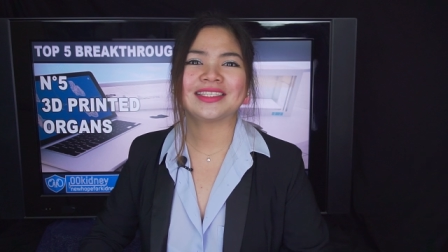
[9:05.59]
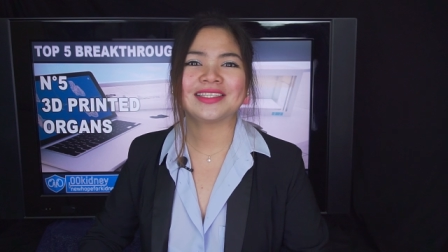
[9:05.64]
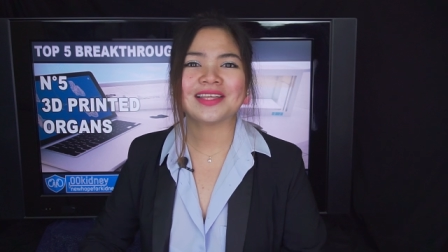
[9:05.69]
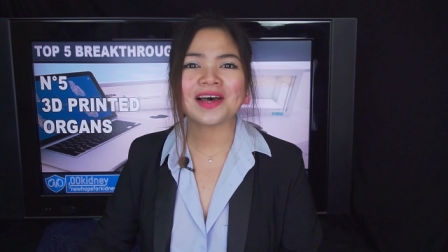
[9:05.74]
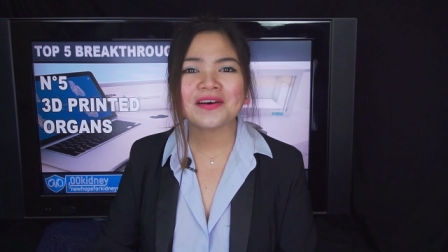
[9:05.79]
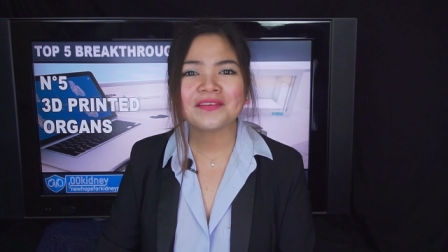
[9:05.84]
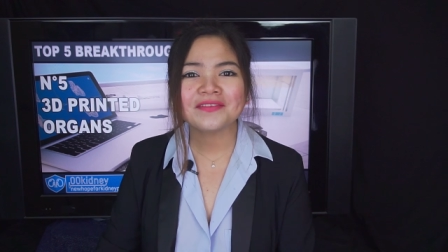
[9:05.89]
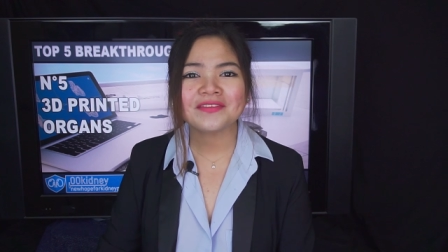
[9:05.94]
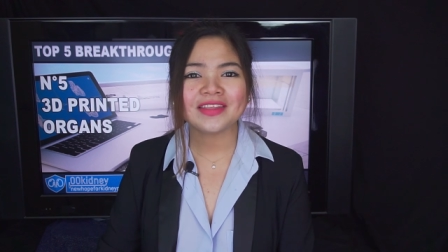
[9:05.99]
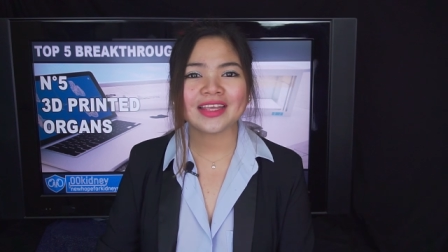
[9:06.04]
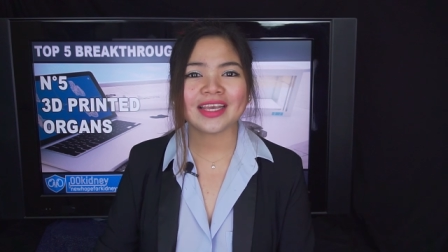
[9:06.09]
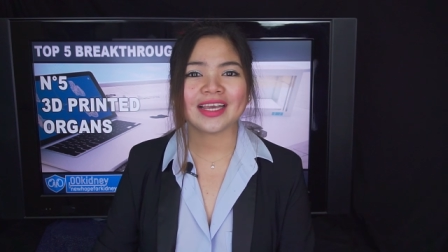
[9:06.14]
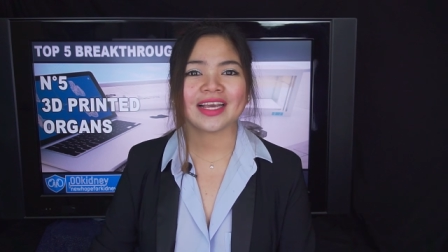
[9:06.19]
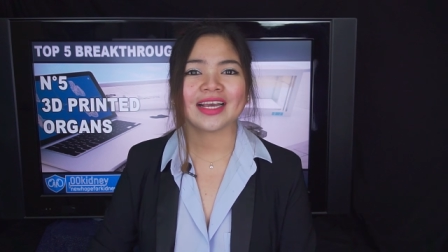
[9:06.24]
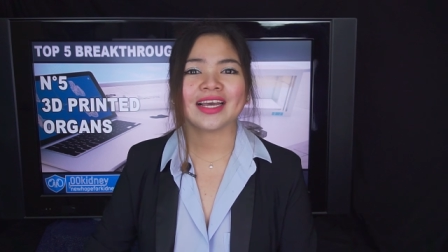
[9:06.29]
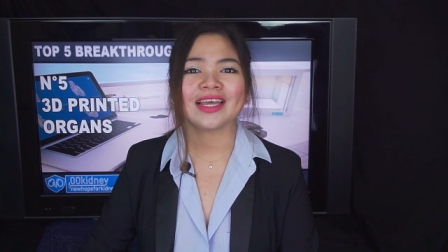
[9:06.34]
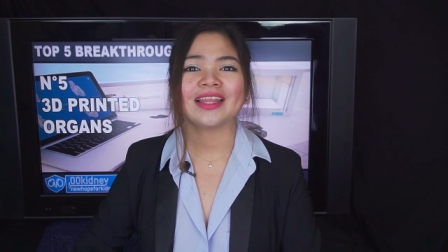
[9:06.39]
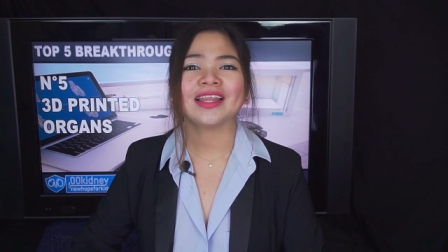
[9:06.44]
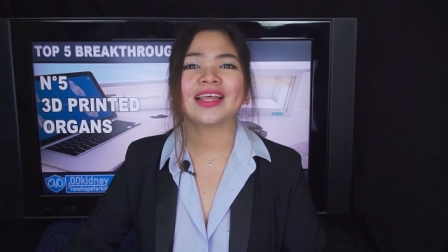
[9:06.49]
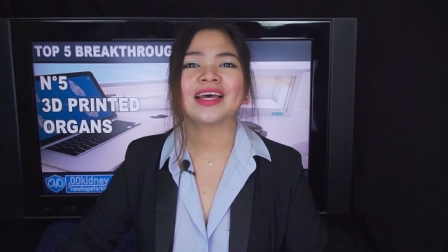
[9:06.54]

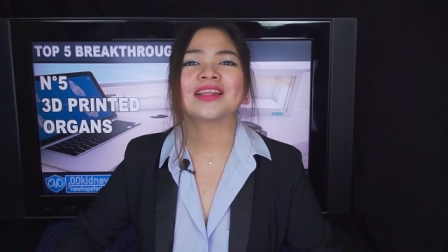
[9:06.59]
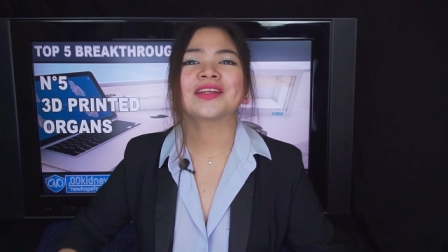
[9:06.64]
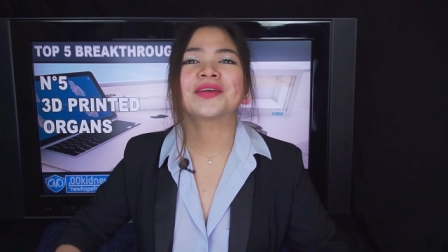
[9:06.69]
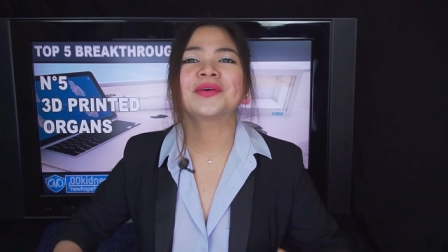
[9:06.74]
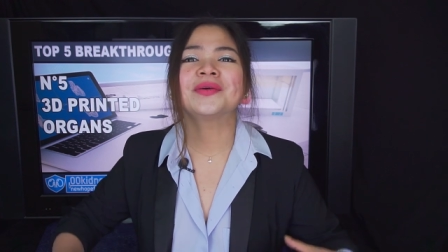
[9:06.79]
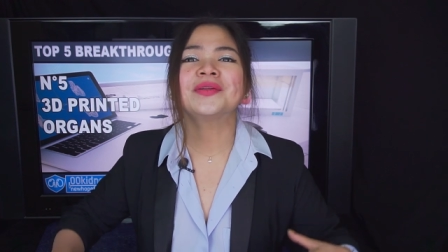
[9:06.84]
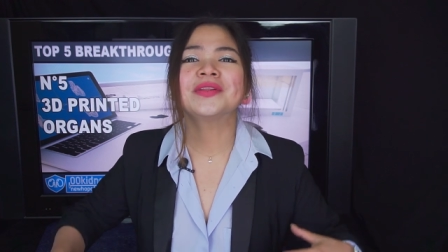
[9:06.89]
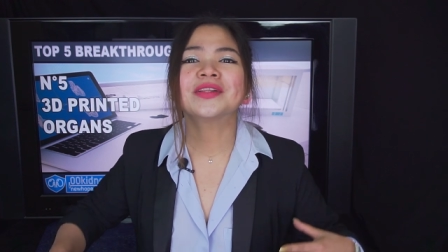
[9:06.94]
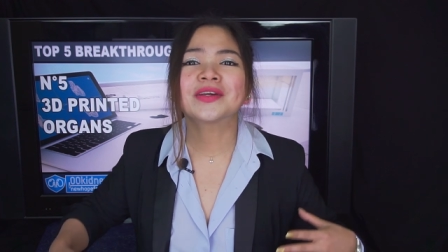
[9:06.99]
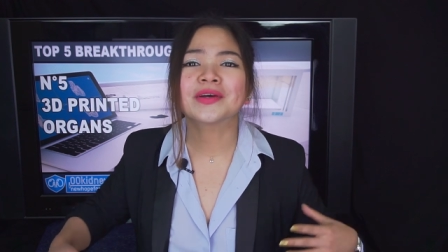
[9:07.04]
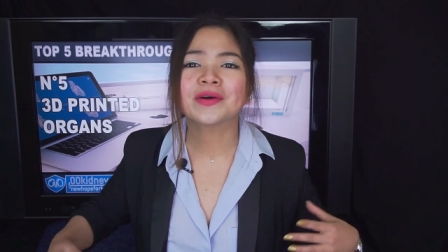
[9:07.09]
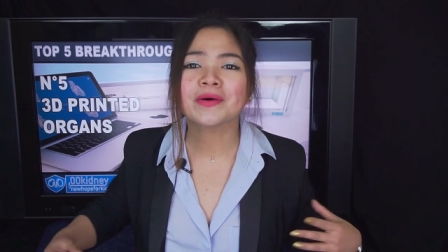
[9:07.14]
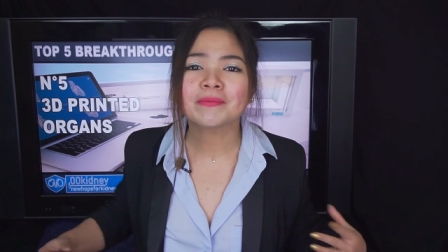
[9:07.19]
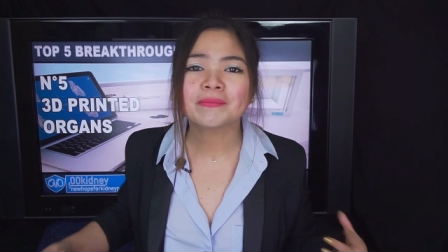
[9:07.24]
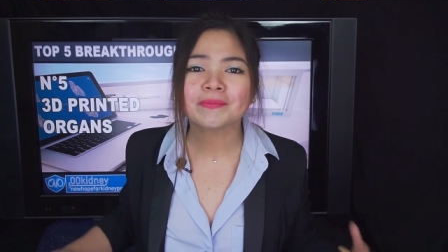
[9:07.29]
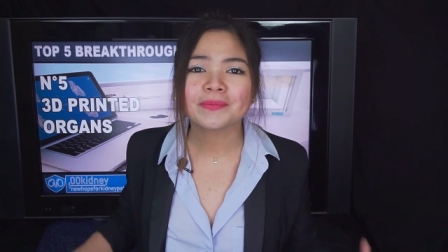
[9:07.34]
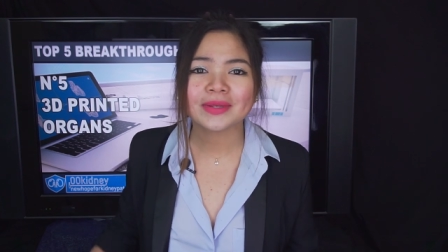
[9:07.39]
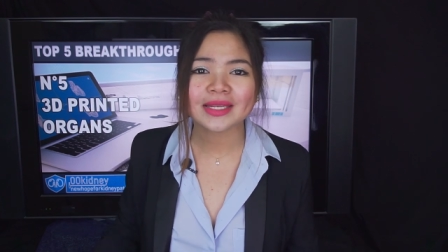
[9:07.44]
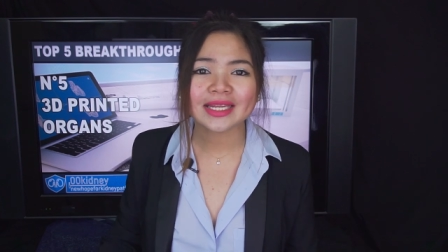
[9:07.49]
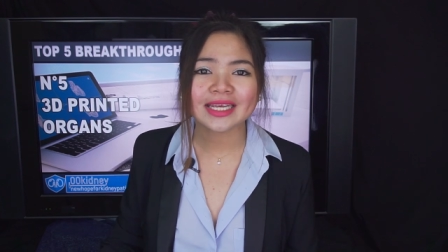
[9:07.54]
something that could
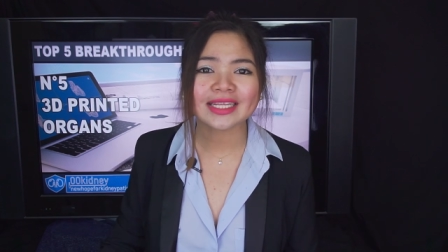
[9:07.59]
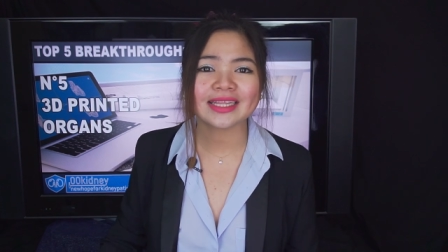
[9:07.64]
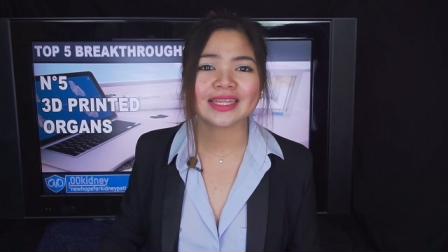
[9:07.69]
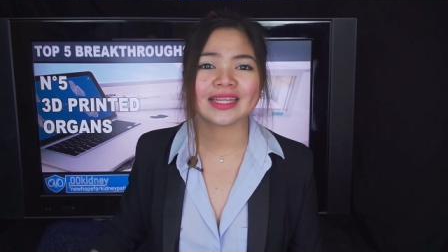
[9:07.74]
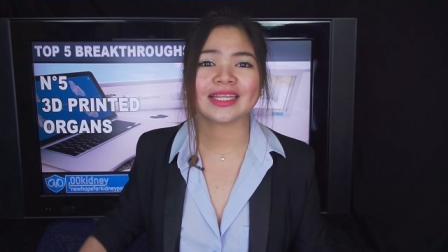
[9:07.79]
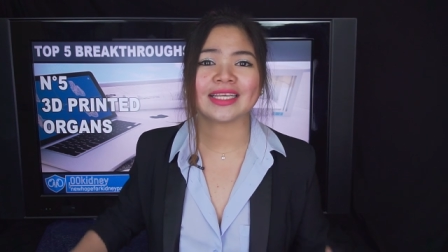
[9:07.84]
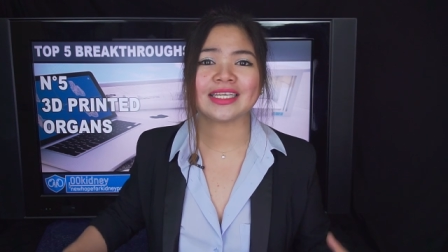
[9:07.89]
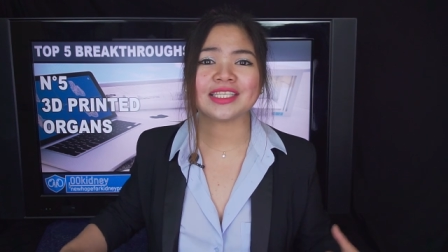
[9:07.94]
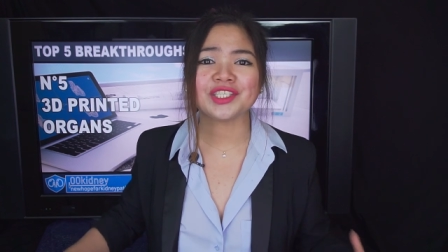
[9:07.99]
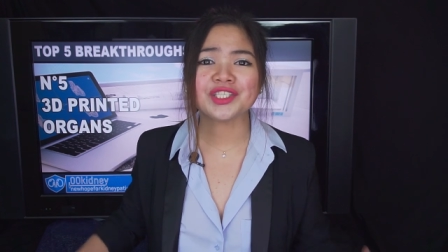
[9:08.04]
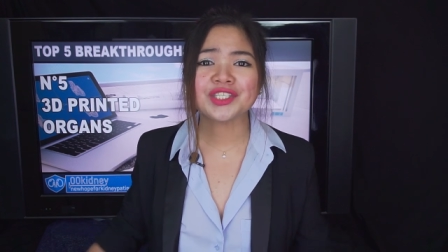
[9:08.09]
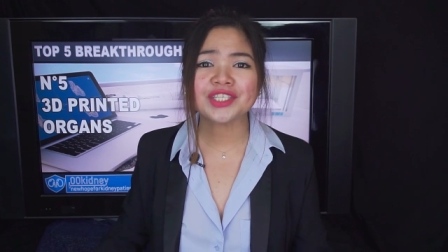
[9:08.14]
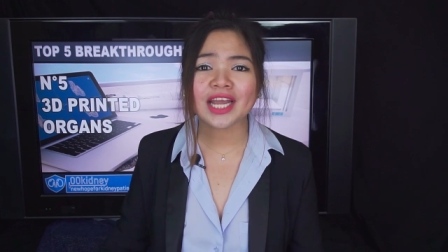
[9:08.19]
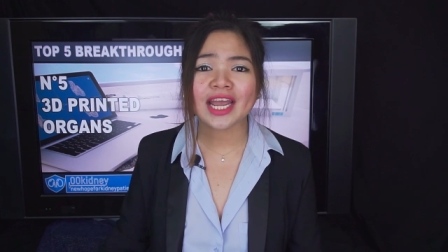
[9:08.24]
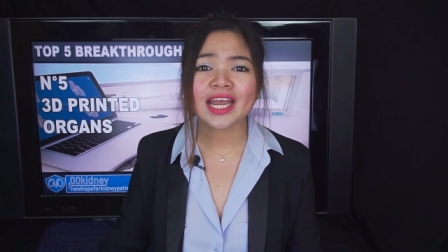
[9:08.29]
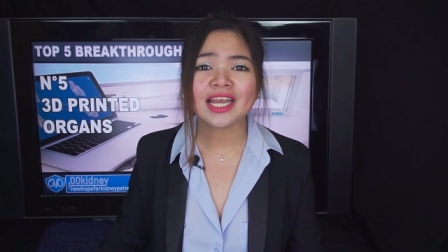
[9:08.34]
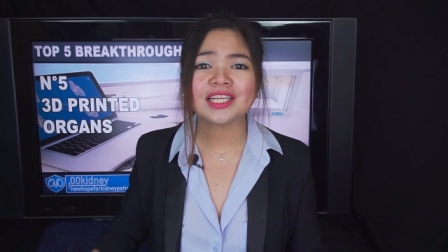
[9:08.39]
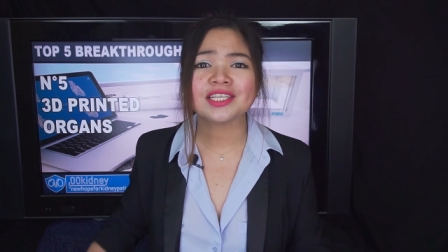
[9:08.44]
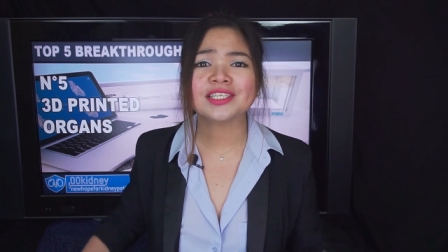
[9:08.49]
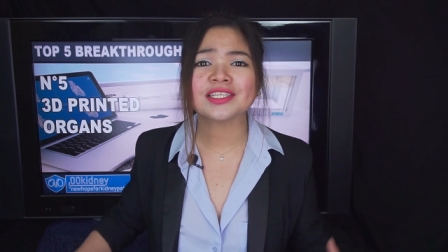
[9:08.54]
completely
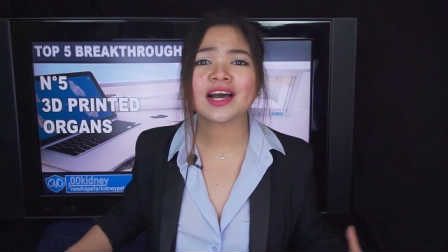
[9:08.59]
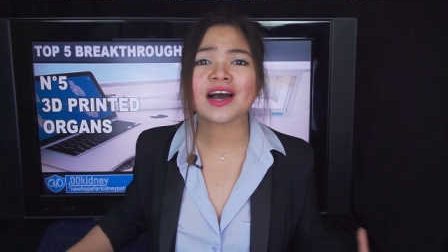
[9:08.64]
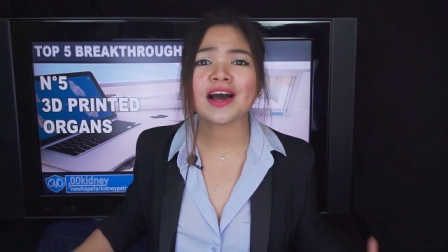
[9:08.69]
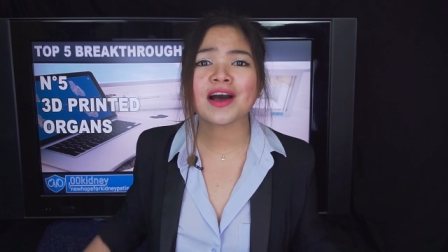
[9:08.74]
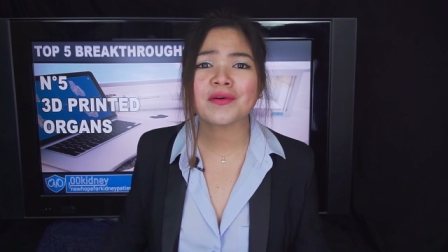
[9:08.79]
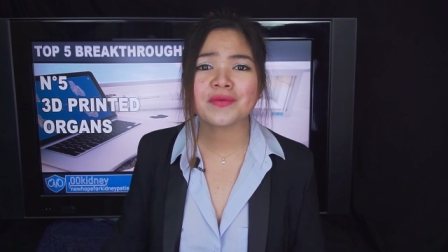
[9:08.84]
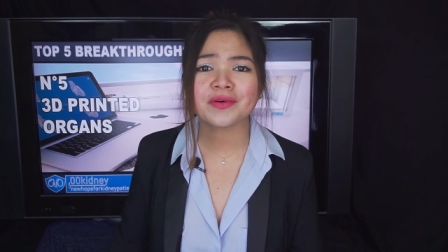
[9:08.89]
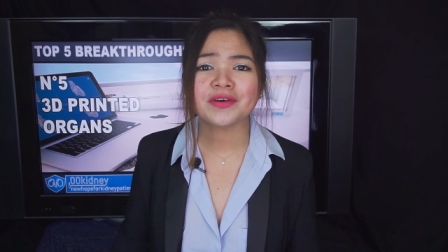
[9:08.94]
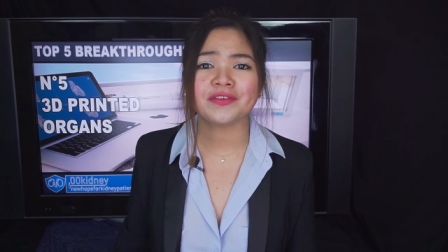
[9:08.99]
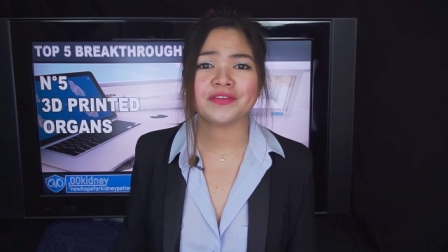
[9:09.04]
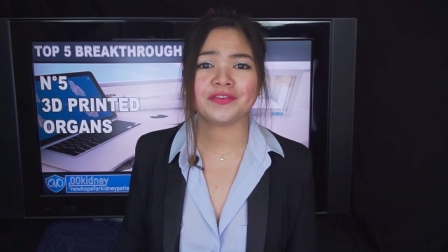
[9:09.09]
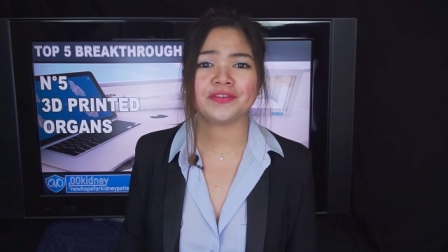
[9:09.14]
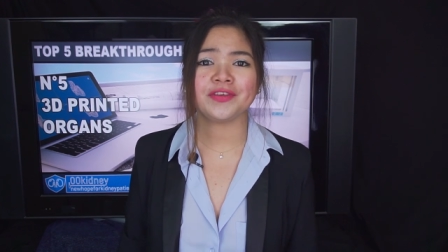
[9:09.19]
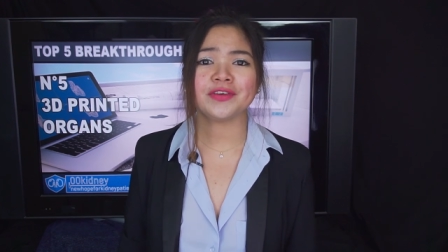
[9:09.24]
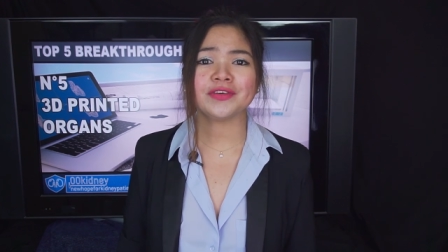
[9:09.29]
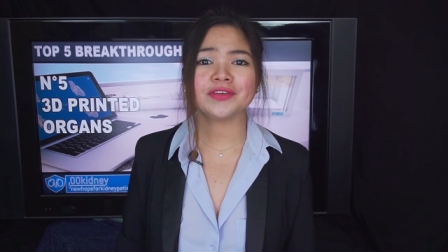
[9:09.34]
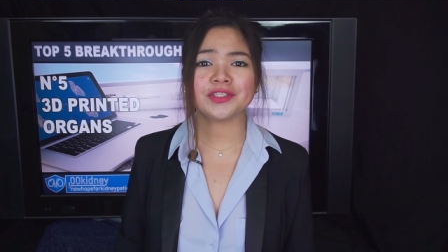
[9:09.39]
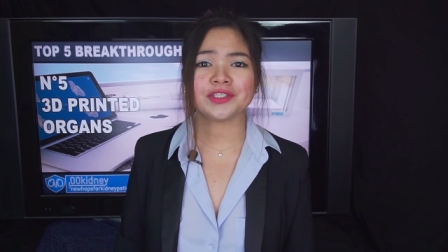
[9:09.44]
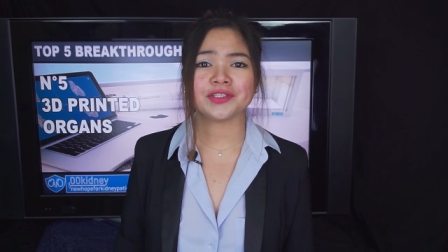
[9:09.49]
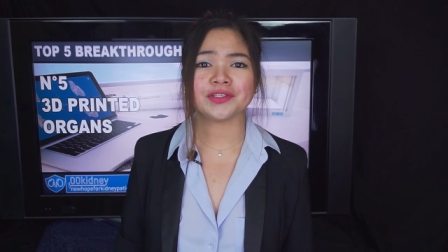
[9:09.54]
change our
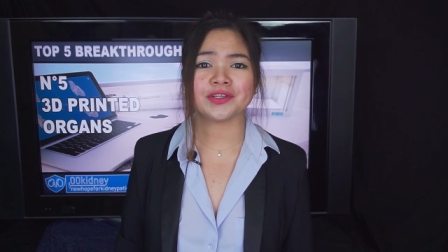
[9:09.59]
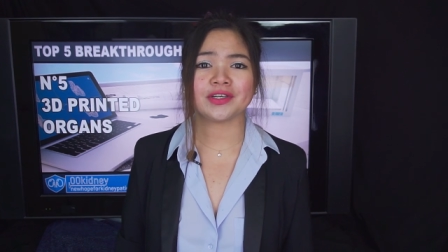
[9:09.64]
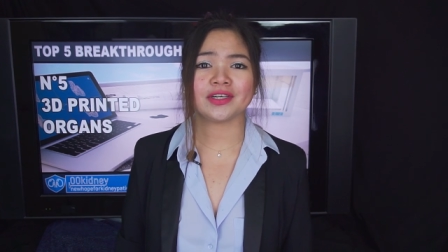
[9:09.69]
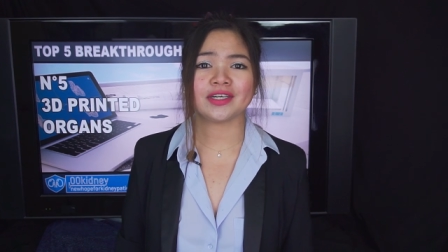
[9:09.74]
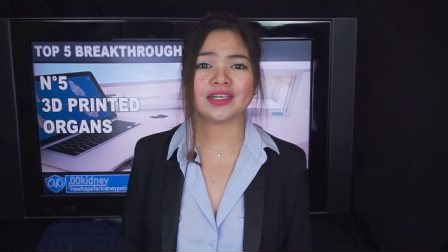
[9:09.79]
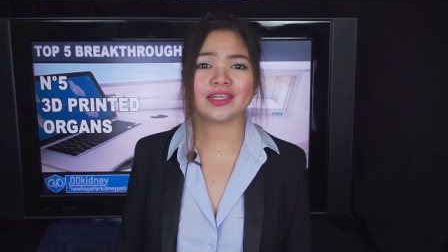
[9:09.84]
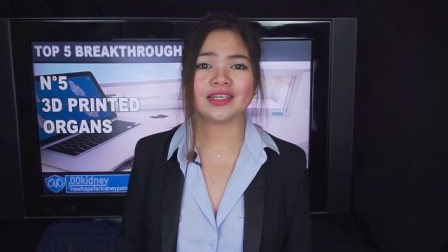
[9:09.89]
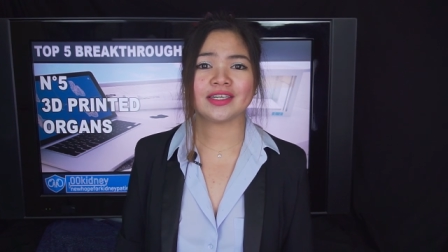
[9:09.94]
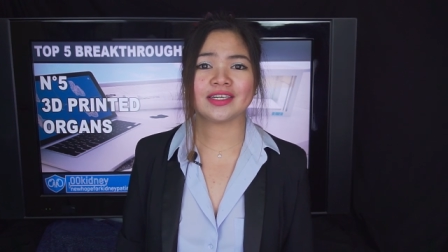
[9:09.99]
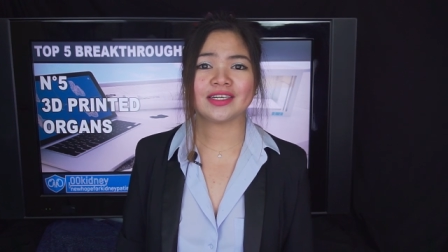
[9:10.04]
future.